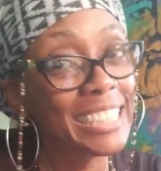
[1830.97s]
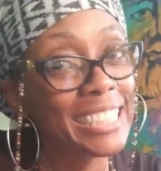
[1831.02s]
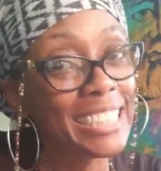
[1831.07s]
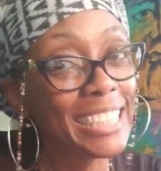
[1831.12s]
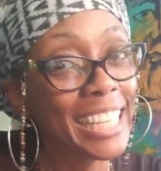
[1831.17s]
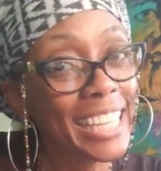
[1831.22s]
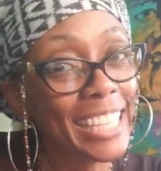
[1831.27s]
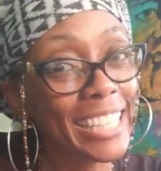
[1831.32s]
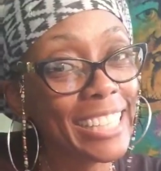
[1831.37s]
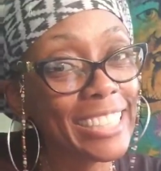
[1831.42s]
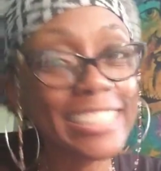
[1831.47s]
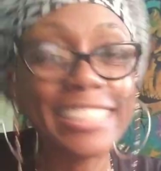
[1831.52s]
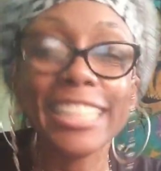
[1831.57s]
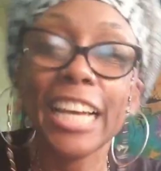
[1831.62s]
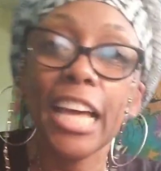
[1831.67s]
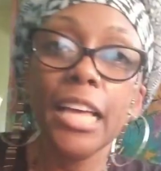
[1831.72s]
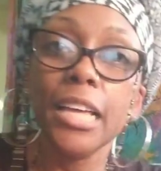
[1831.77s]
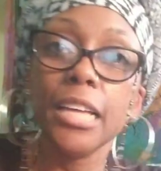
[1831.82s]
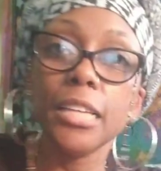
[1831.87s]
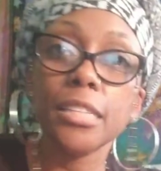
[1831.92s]
Thank you.
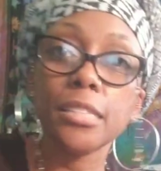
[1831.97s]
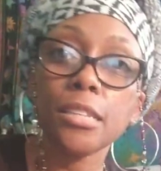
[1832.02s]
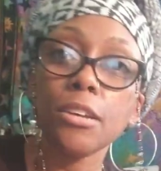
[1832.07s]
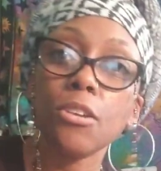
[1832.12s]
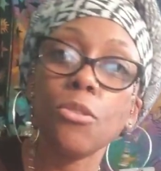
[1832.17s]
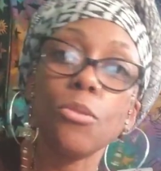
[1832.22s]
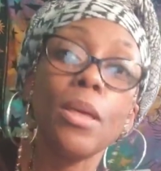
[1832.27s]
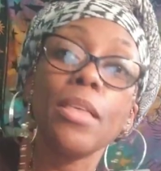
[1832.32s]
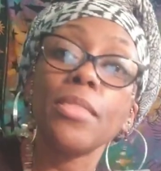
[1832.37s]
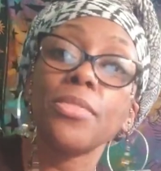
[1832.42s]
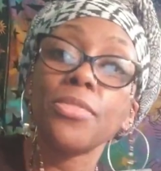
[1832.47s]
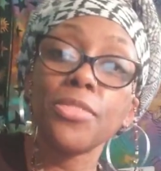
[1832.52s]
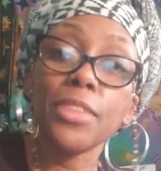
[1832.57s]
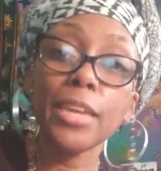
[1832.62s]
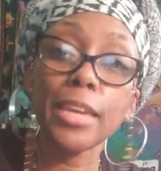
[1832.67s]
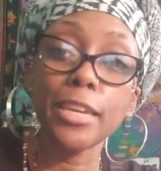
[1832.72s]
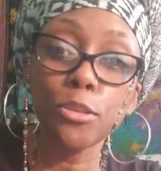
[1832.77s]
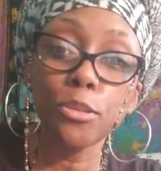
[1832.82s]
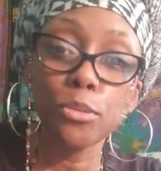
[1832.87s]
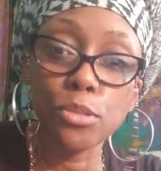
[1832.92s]
So,
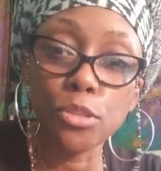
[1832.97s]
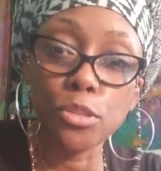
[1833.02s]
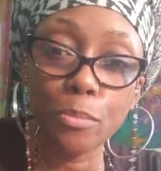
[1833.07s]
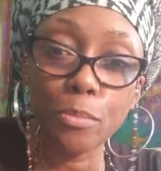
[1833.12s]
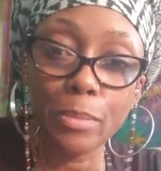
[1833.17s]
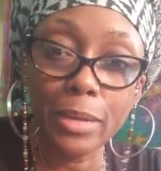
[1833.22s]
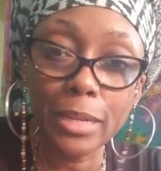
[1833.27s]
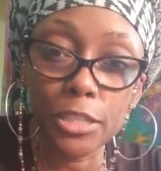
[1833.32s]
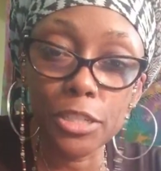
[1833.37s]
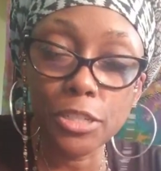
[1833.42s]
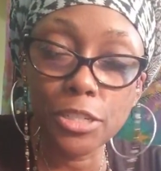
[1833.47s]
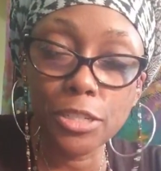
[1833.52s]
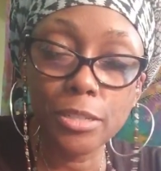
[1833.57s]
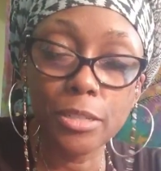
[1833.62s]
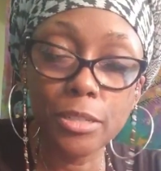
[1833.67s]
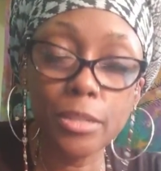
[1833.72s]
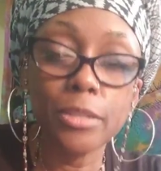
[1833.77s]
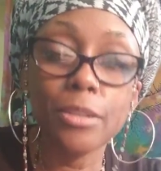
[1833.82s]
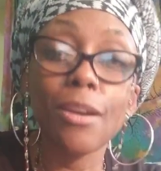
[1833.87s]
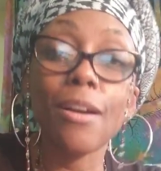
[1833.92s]
thank you so much.
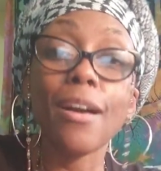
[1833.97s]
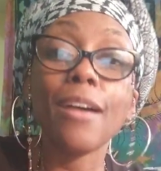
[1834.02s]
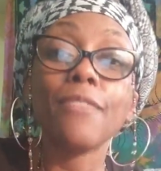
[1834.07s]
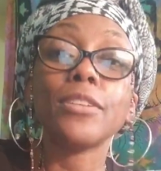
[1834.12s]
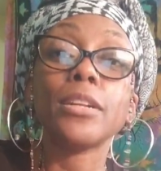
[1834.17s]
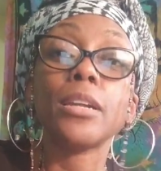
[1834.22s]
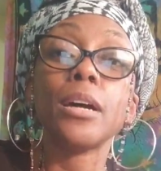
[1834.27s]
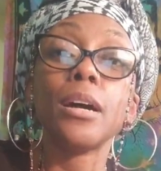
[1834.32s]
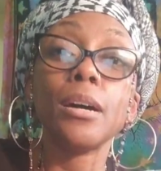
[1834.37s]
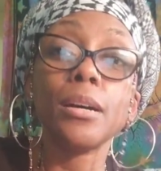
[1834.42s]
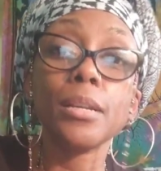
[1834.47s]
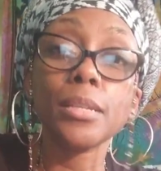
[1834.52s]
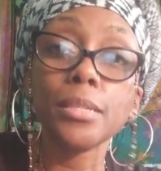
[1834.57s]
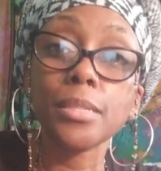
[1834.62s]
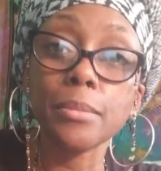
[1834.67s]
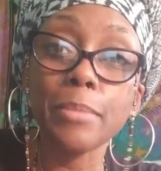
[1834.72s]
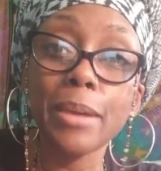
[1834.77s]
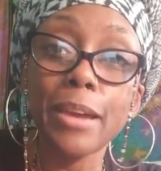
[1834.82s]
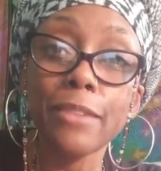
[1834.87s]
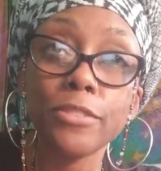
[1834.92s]
Y'all have an
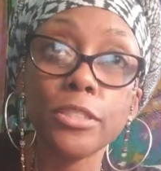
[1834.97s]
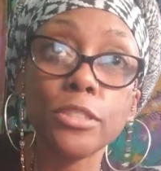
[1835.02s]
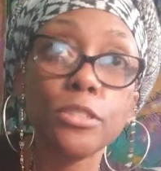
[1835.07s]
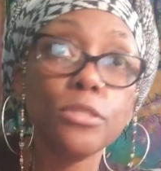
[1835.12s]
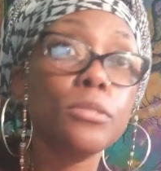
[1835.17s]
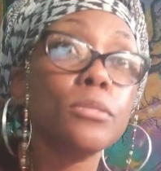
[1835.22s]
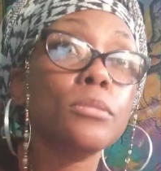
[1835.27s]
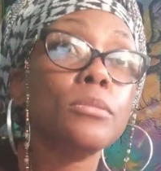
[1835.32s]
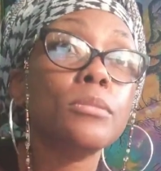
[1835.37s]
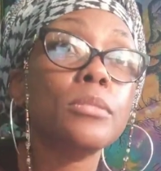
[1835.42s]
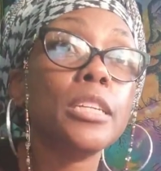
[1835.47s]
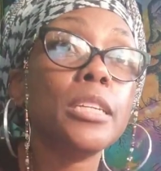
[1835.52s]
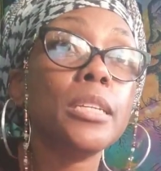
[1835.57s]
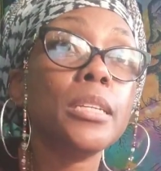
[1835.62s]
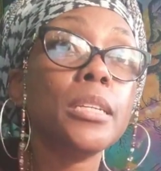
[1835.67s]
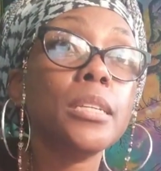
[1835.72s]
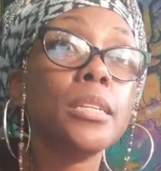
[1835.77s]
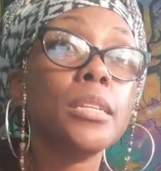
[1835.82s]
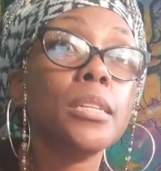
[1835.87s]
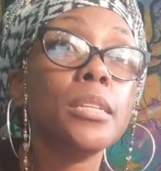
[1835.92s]
awesome afternoon. It
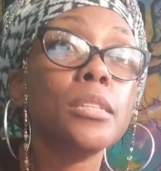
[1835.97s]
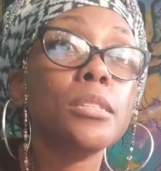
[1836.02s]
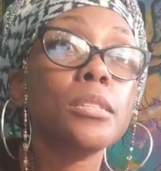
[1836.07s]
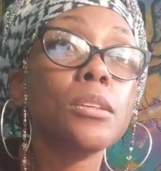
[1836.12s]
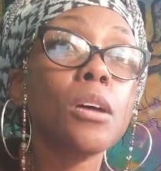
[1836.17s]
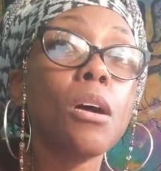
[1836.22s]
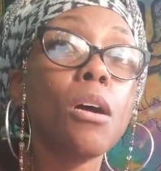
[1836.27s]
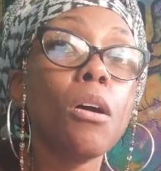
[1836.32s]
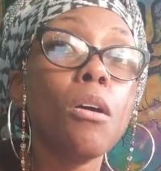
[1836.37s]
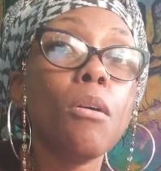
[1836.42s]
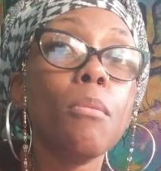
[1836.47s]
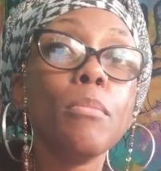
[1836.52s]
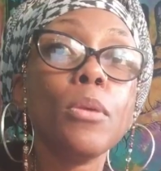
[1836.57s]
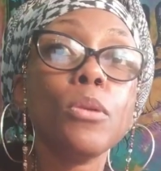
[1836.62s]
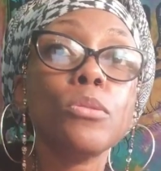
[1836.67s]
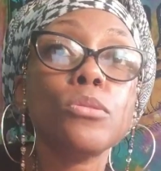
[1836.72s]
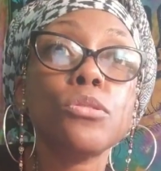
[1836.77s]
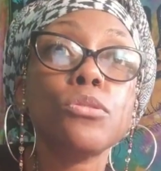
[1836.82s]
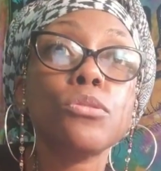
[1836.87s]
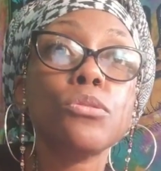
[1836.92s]
is
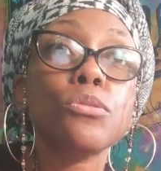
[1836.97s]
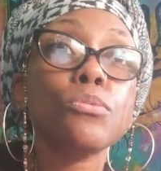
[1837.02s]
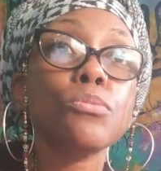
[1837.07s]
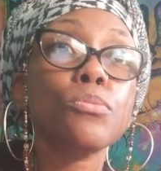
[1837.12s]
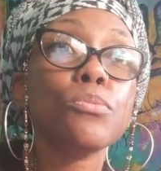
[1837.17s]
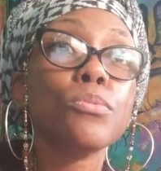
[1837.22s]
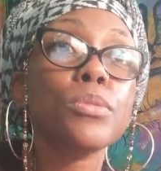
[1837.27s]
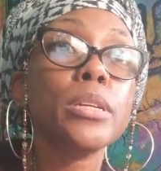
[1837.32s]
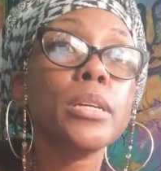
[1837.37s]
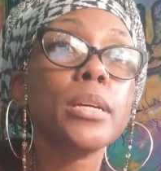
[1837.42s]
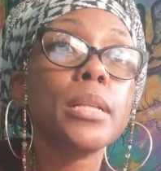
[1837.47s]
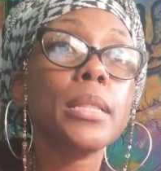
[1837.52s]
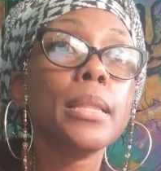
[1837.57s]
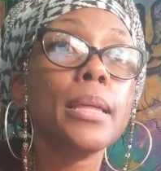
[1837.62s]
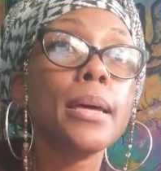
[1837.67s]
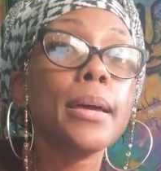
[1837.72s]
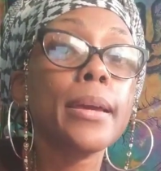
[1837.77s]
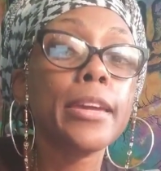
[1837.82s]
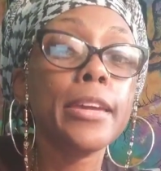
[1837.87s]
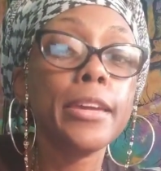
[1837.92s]
almost 3
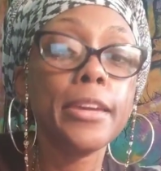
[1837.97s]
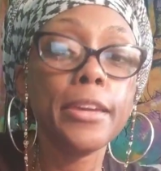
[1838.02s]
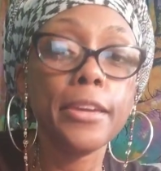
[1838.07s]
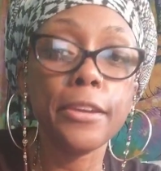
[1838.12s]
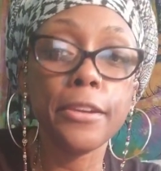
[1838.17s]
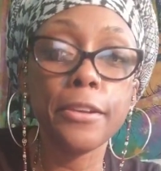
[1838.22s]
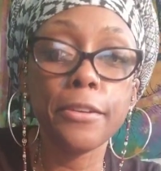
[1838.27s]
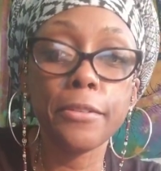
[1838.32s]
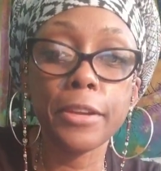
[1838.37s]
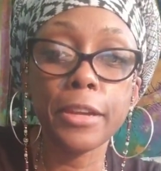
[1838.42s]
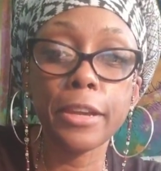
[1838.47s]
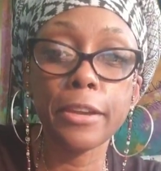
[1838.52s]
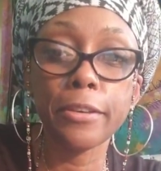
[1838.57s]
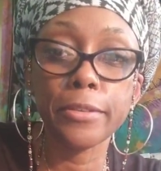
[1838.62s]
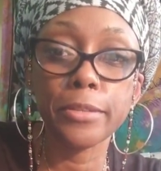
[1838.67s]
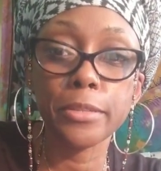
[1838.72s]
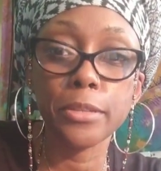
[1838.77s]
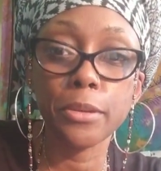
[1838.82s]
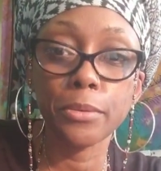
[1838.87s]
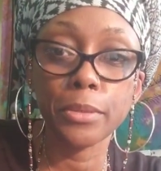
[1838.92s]
o'clock here in
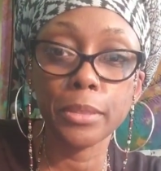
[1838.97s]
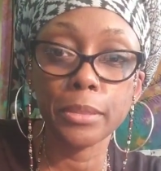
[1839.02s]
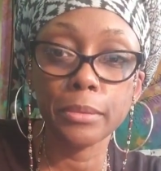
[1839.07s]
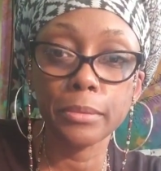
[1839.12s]
Arizona.